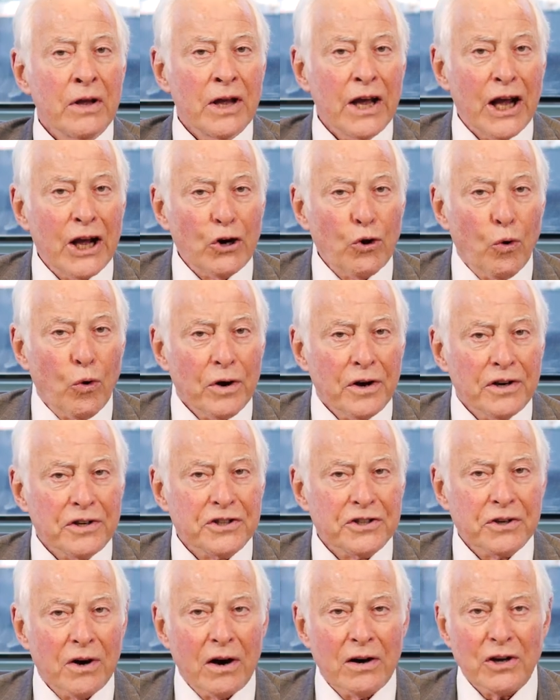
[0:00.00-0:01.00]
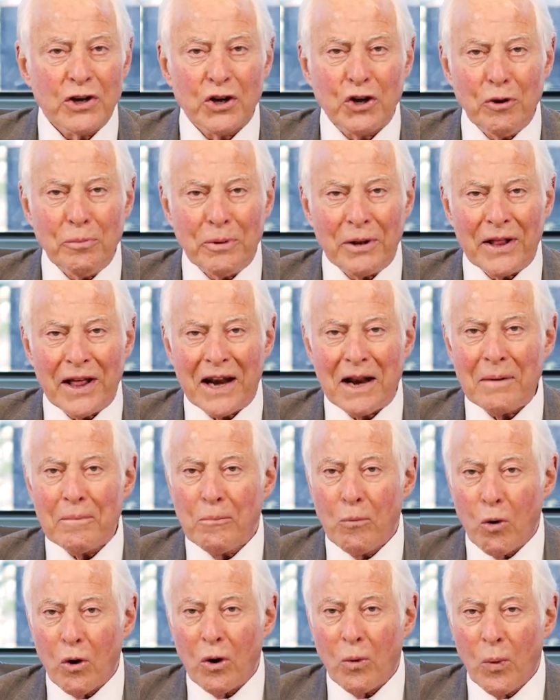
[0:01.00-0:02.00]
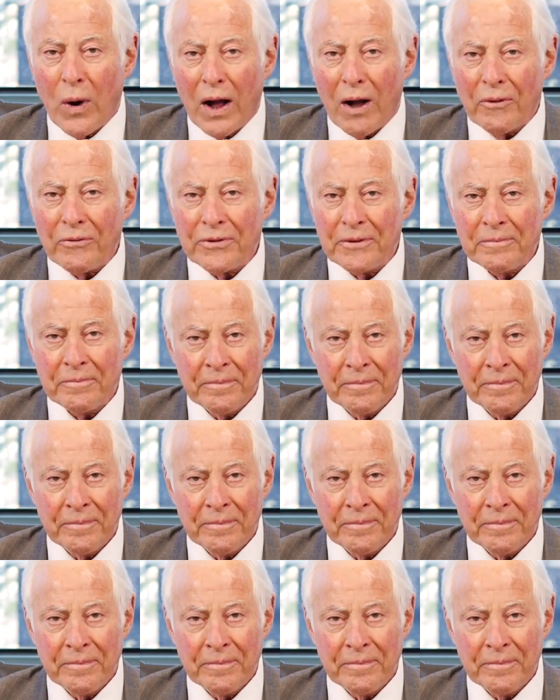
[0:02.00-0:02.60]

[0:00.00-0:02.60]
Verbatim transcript: in order to start accumulating more wealth.